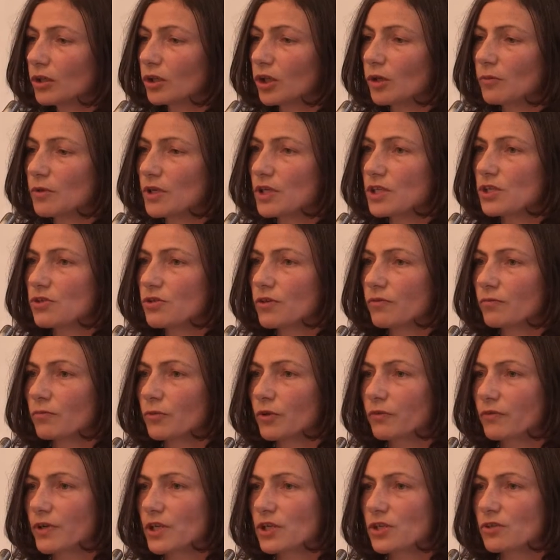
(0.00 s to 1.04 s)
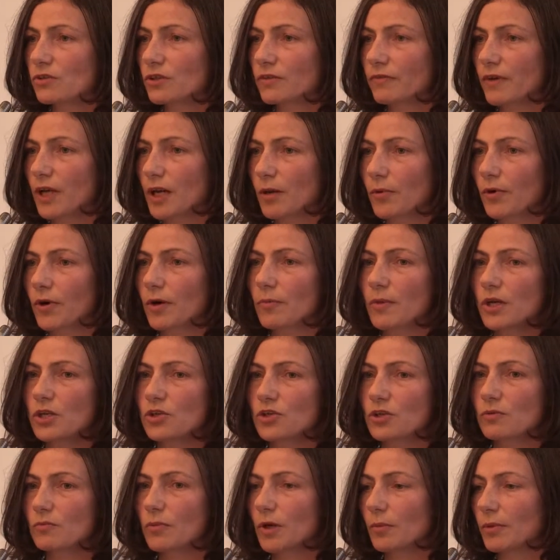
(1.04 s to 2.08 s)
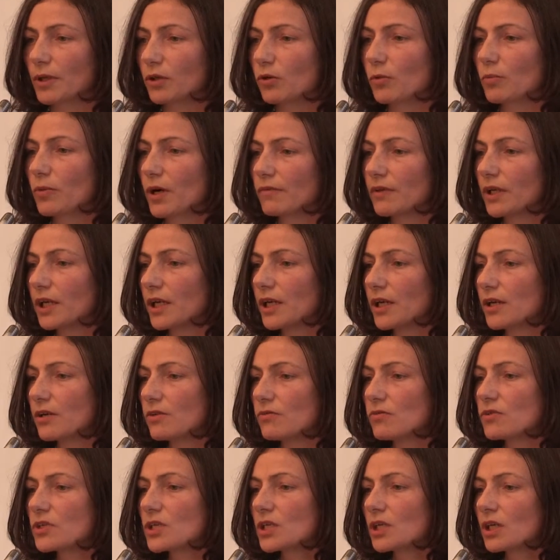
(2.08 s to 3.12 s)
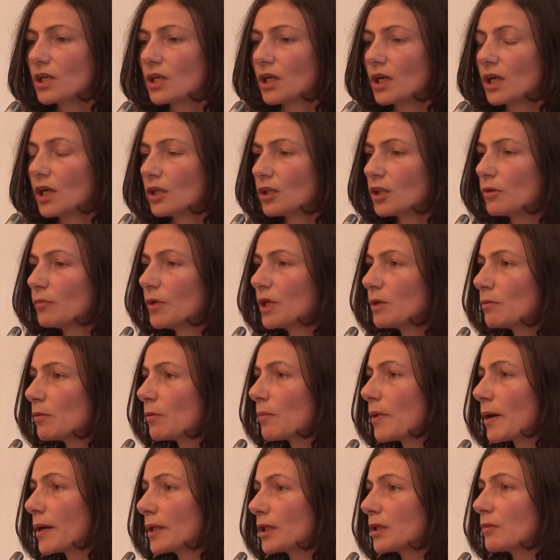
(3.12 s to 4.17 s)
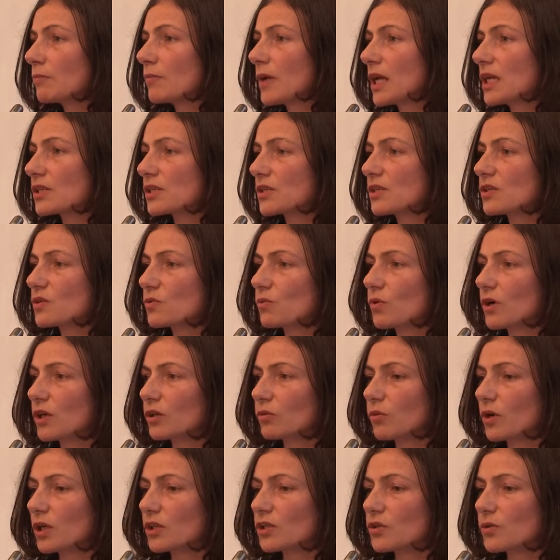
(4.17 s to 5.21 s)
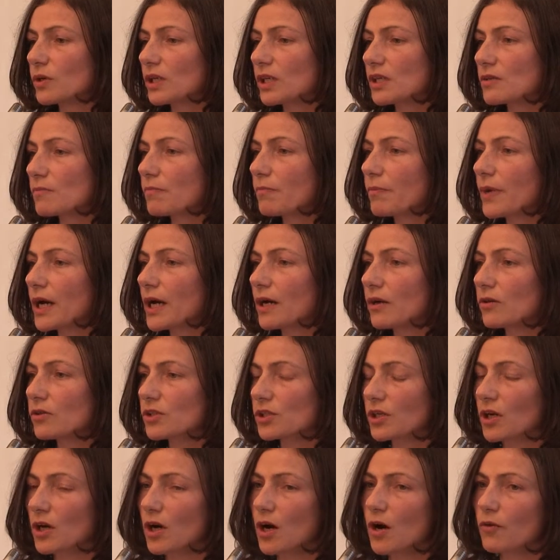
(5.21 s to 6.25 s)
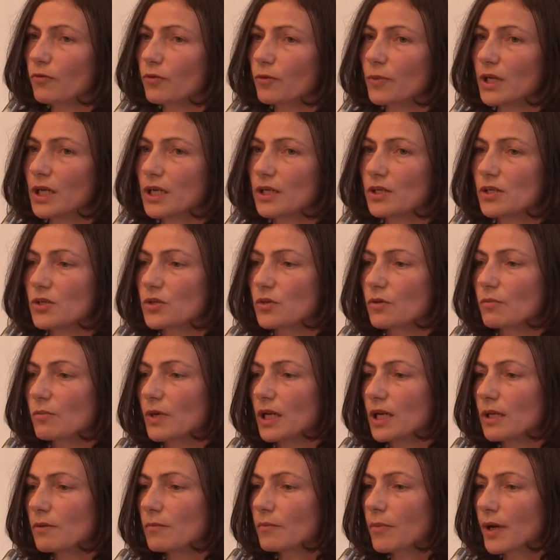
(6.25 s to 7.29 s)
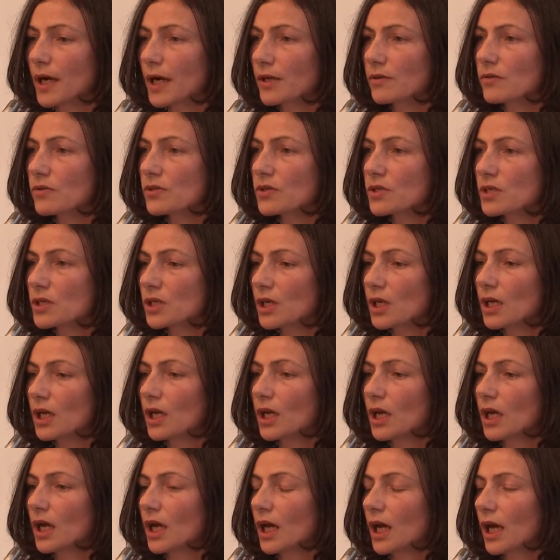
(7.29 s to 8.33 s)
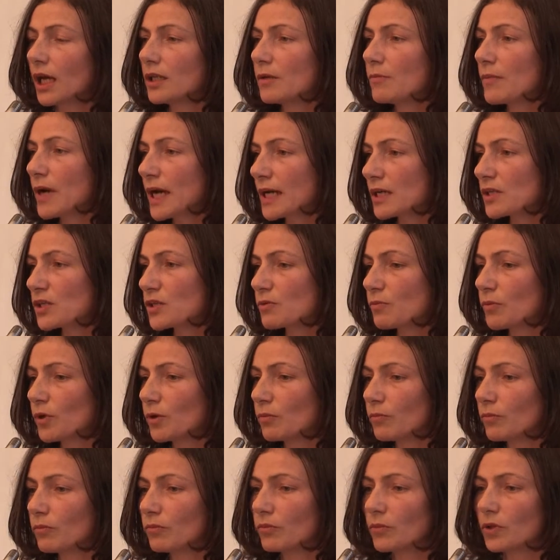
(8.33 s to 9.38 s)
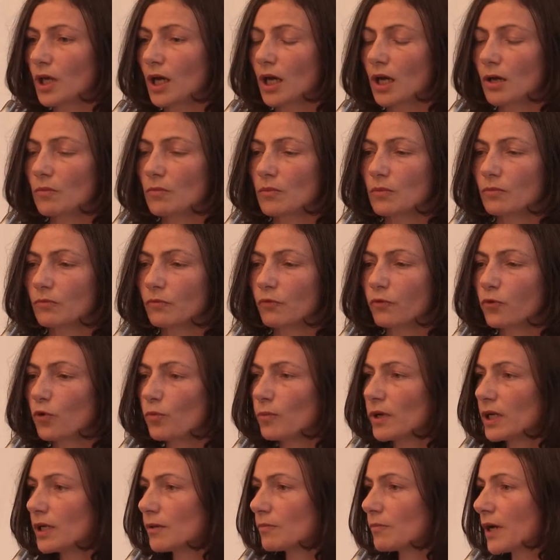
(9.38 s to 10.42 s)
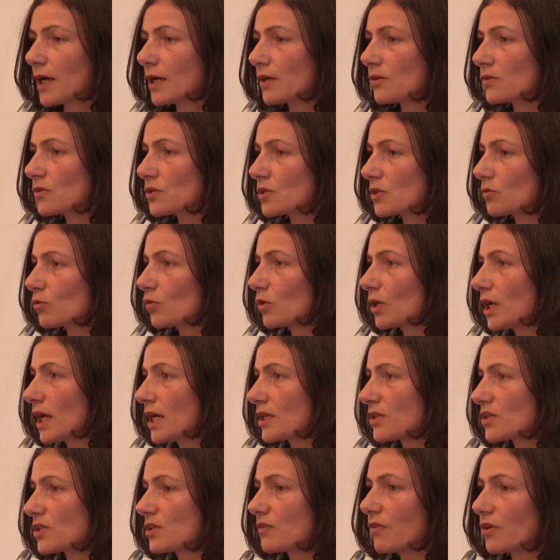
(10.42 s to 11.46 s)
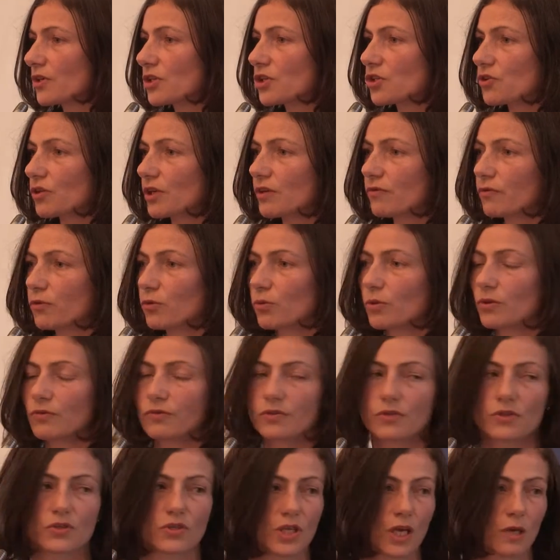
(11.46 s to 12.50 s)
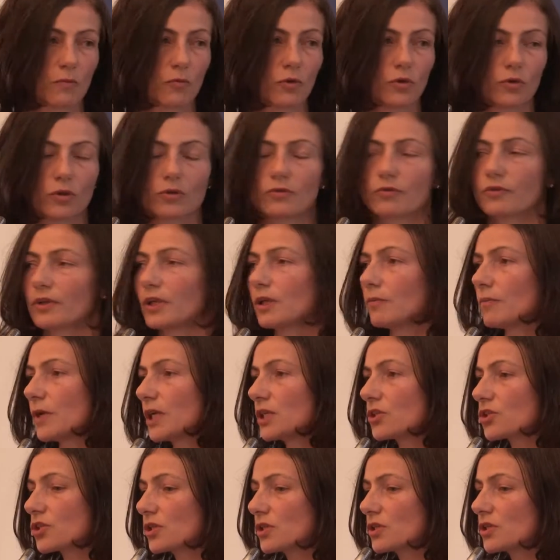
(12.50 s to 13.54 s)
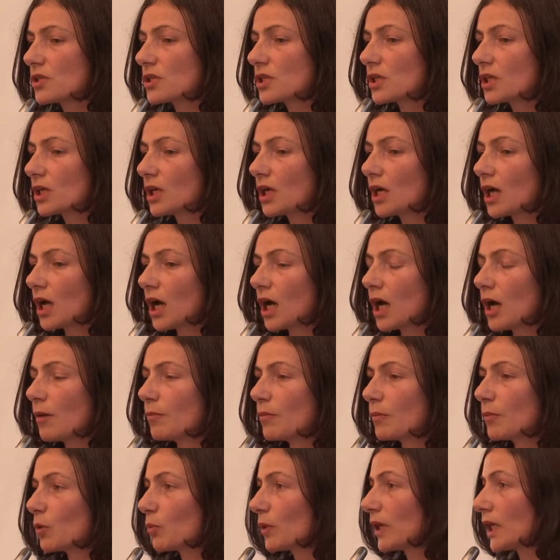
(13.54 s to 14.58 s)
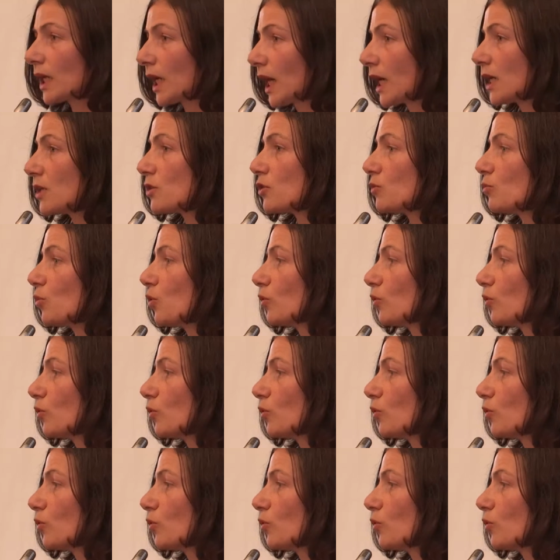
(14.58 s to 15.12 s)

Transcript: community-driven professional developer, I mentioned public or privately owned. The minimum amount that makes this worthwhile doing is about £500,000 to £1 million. And the maximum £4 million or less is very straightforward for the same rule that Philip mentioned. But we can do